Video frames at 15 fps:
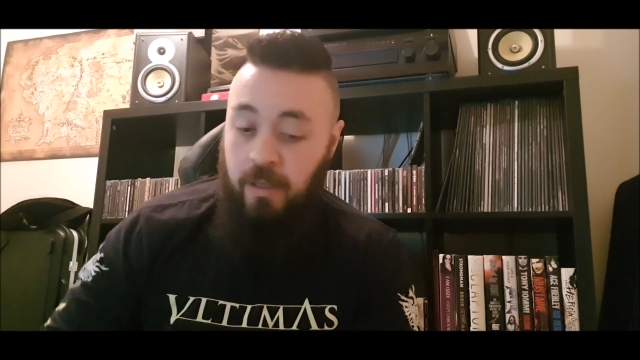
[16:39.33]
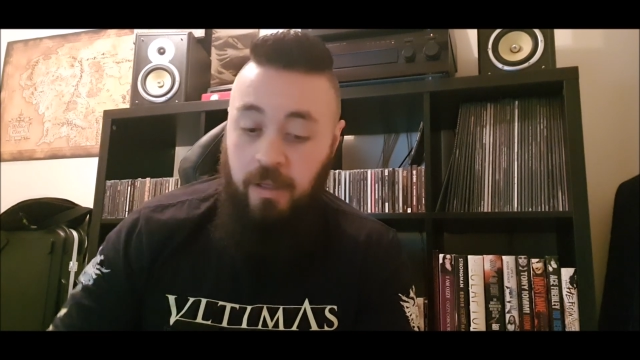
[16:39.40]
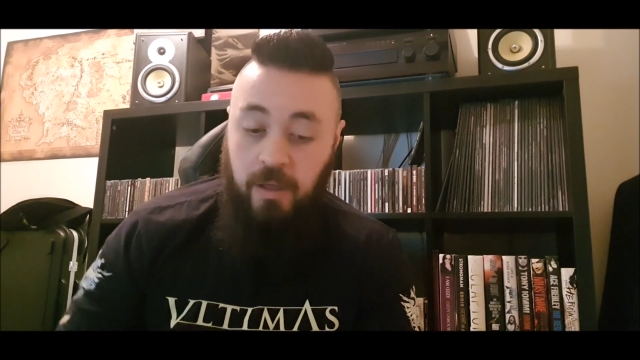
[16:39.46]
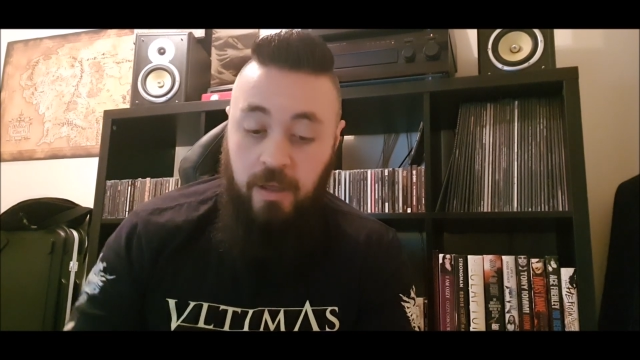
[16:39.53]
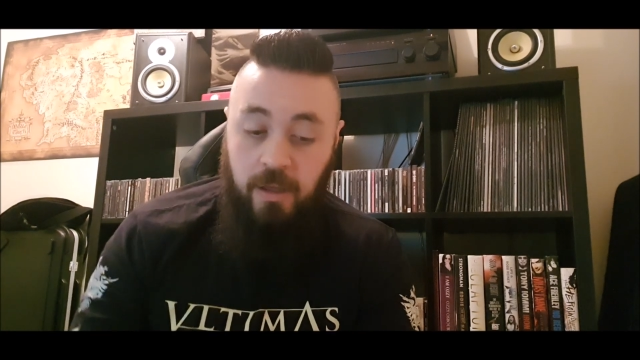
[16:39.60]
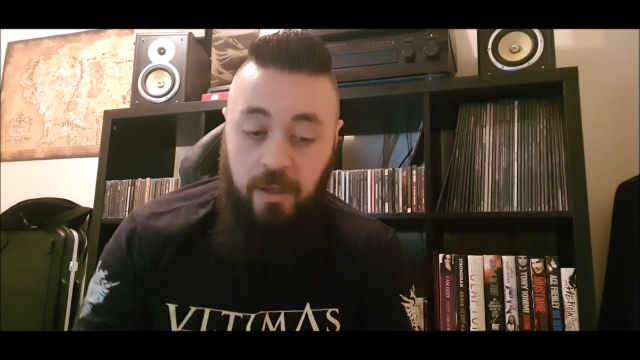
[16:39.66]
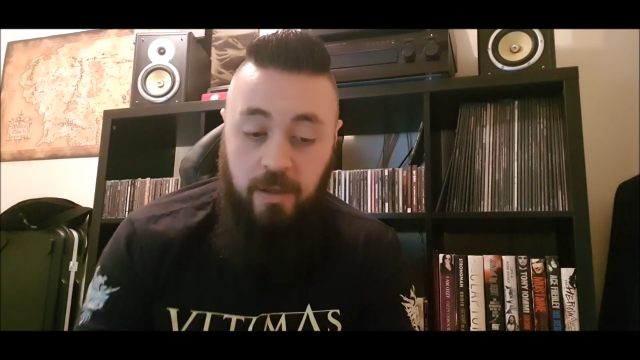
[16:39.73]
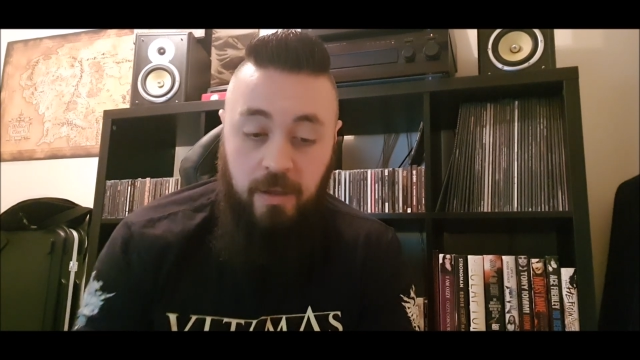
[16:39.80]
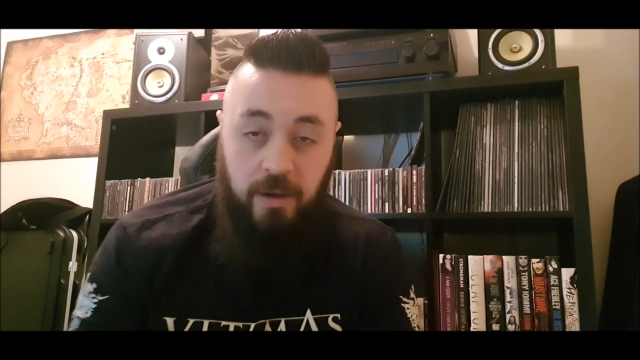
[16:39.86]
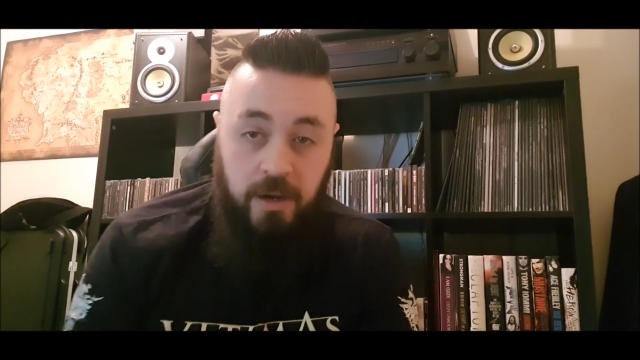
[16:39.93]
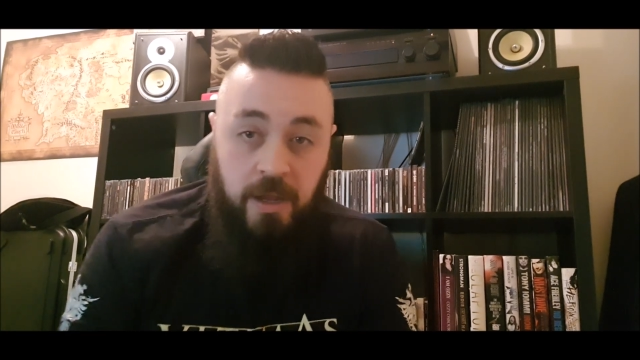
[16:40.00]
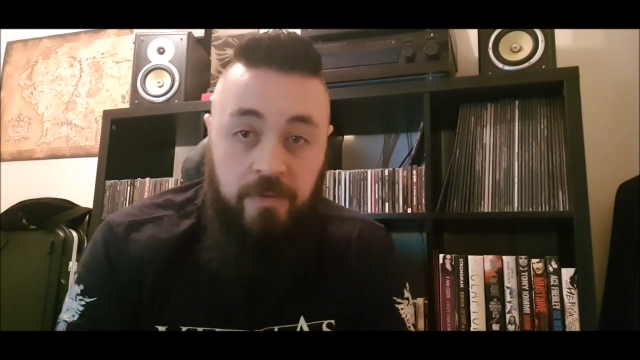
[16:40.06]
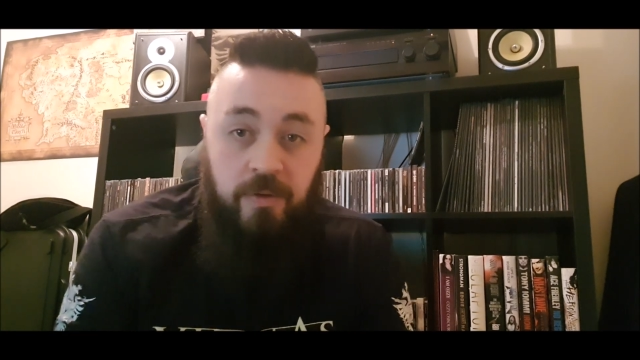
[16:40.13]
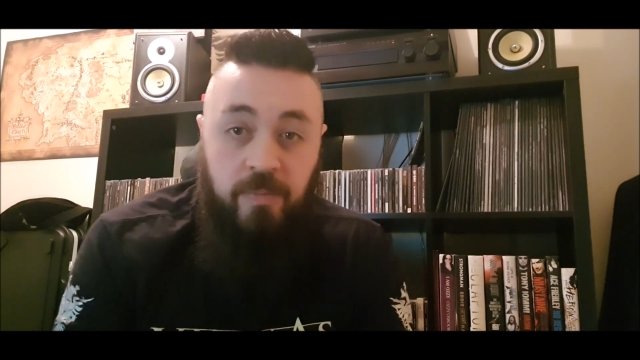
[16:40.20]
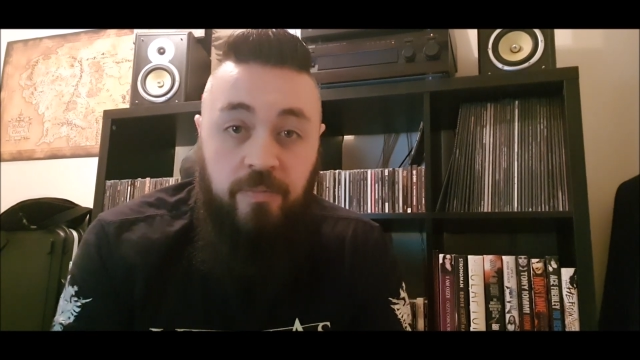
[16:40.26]

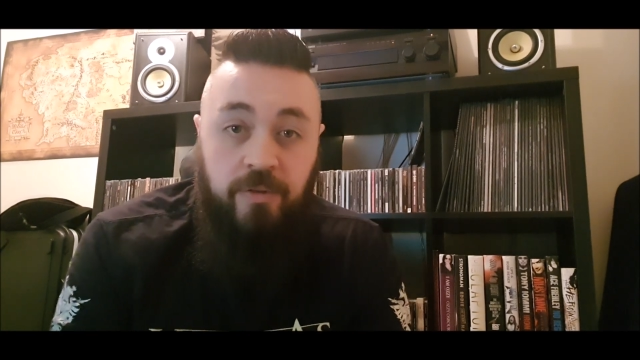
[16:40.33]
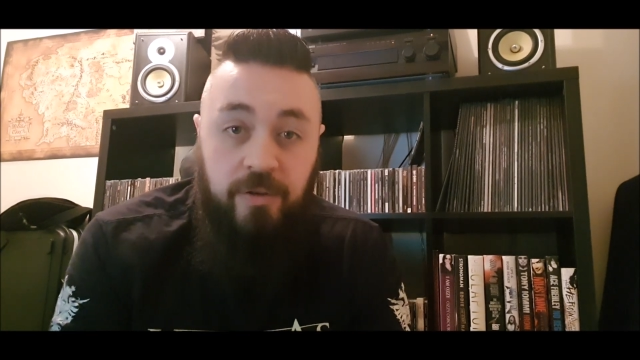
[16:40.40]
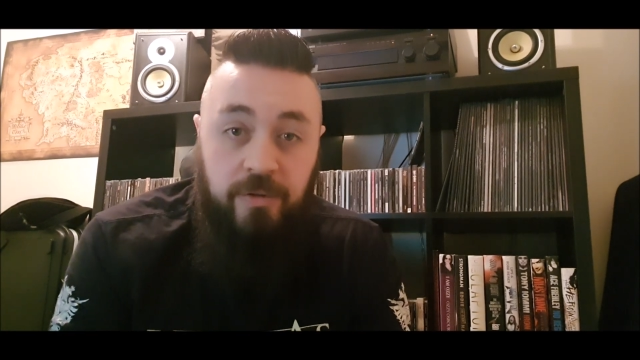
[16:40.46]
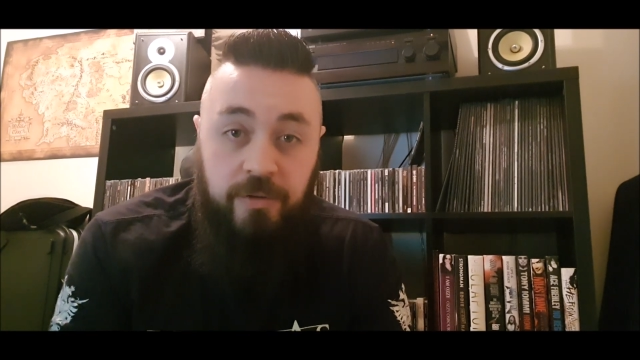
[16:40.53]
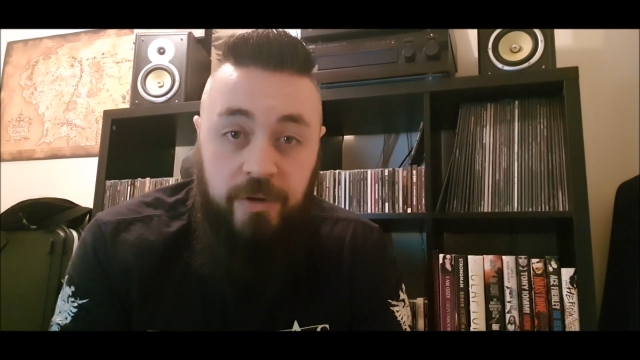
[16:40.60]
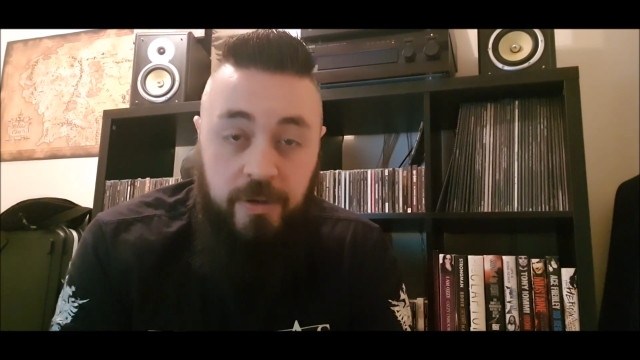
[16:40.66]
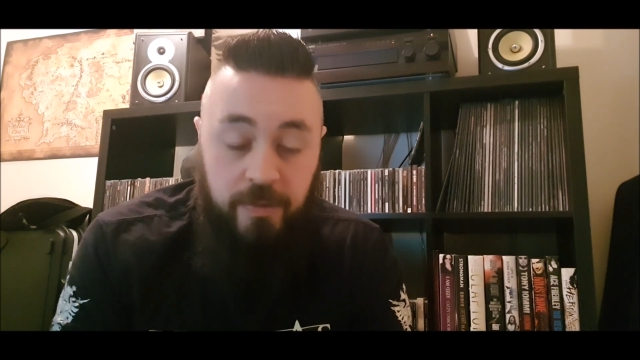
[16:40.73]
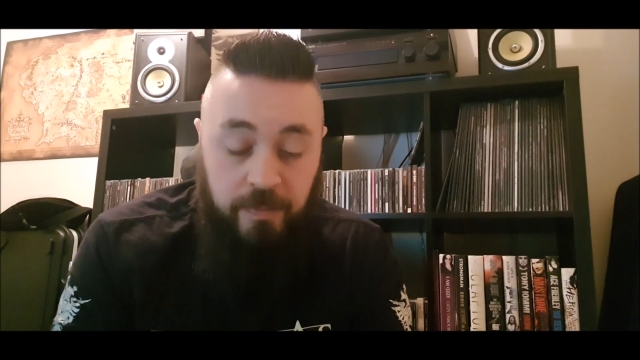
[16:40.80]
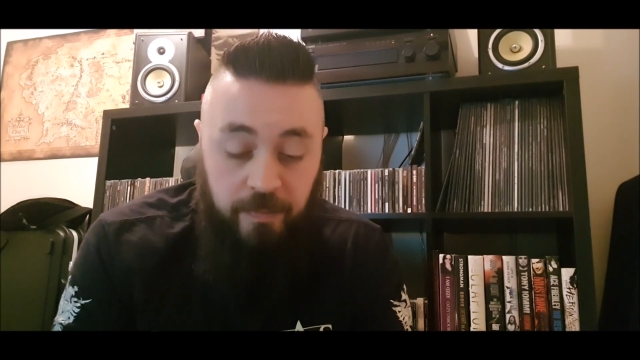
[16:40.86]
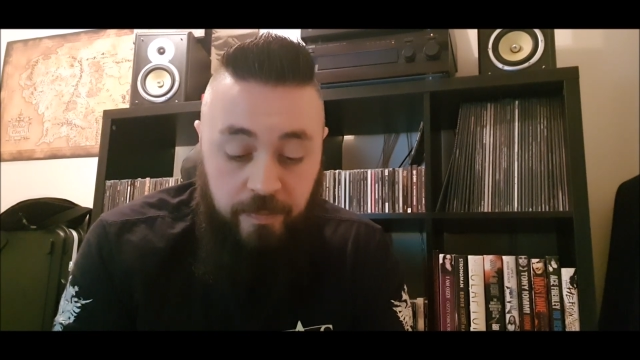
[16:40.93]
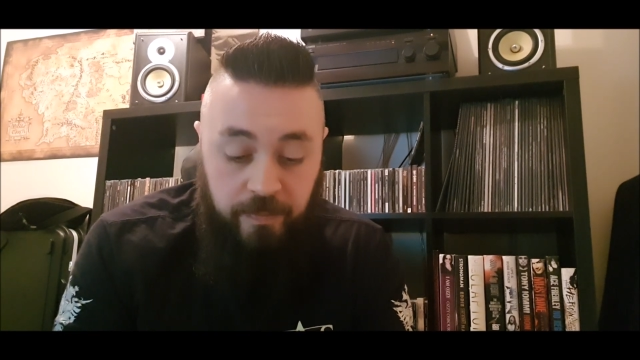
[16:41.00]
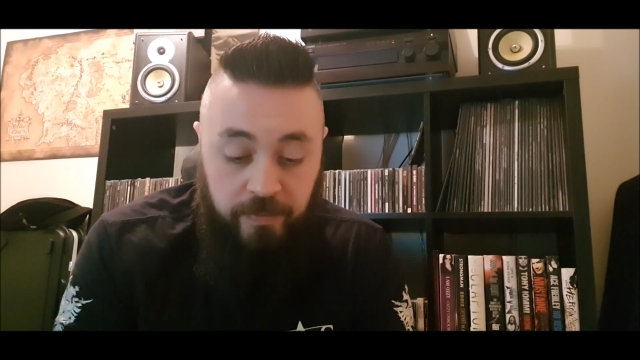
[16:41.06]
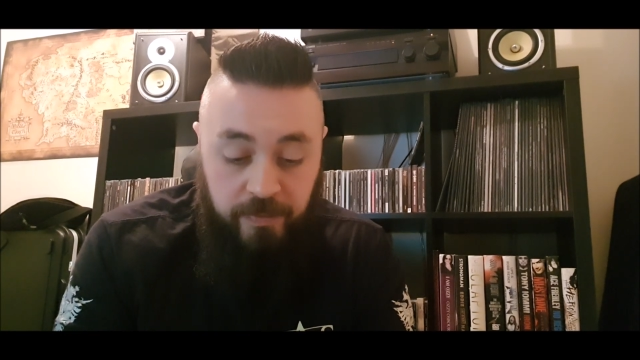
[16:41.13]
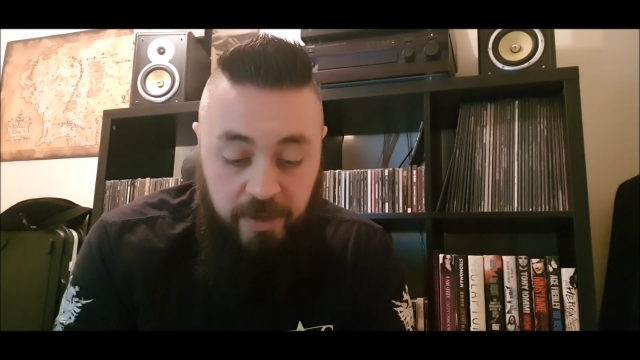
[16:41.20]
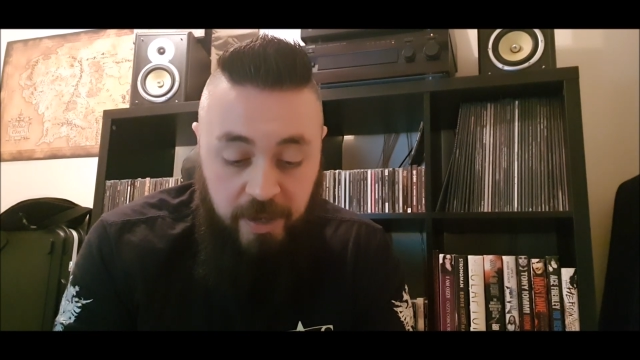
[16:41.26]
Another pre-order
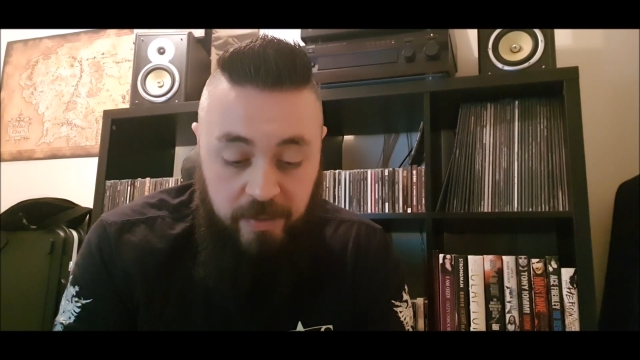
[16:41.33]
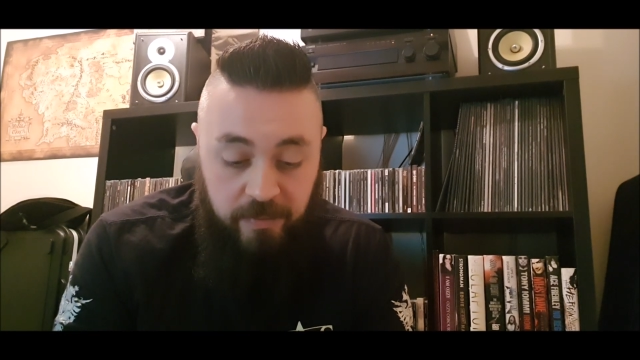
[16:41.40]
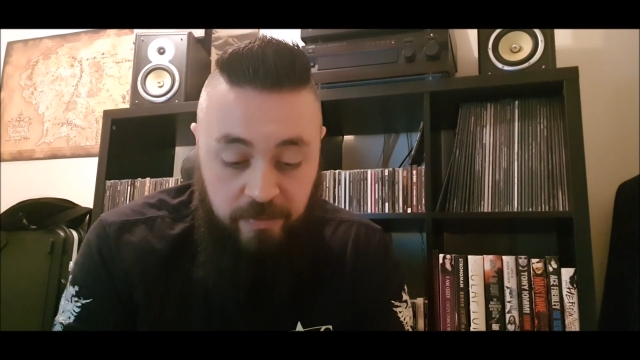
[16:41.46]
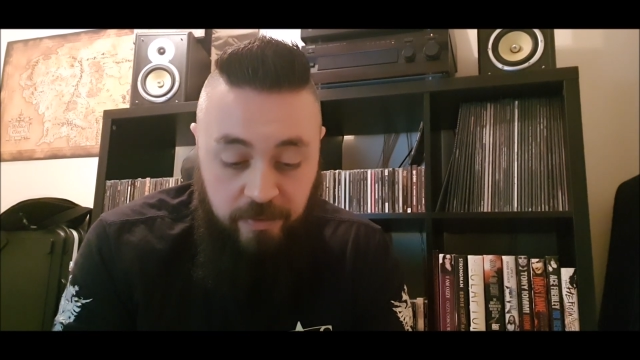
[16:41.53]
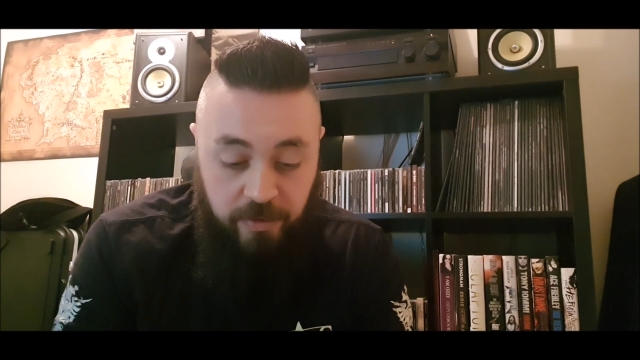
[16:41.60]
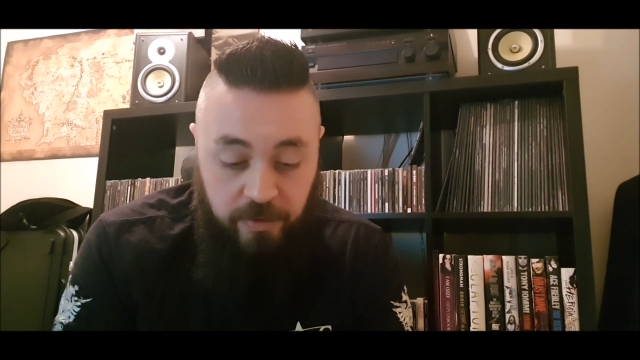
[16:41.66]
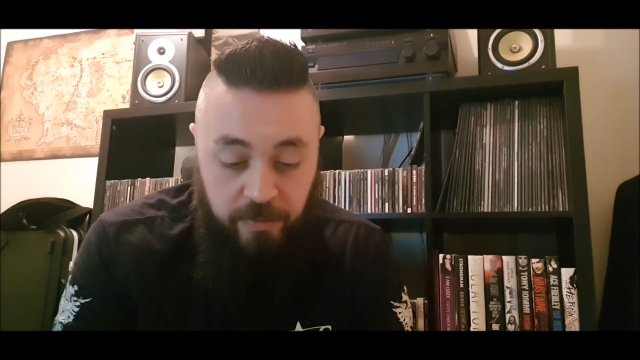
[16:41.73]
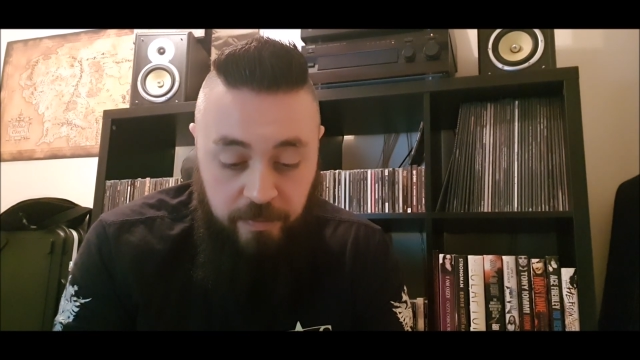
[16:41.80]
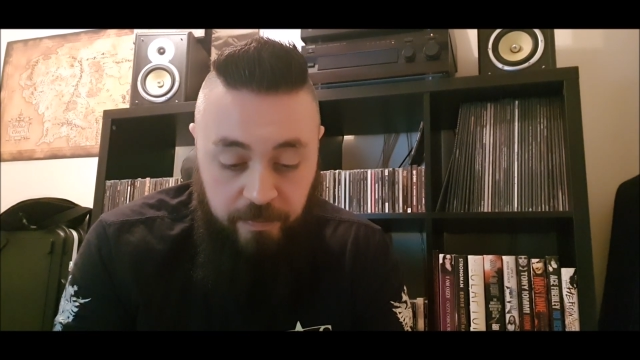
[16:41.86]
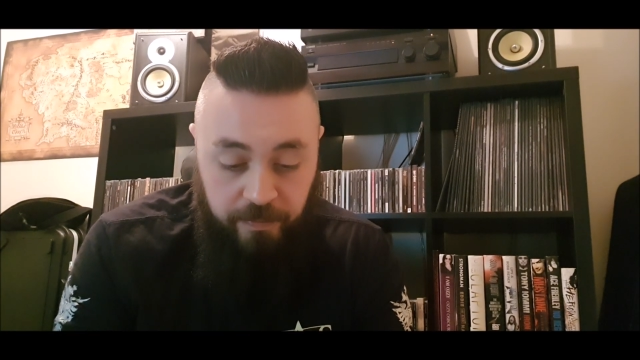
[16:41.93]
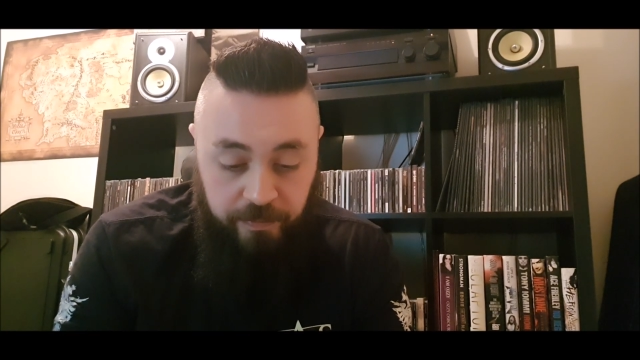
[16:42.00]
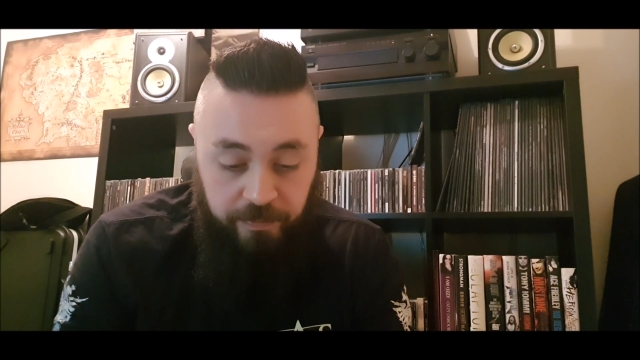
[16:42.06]
came through.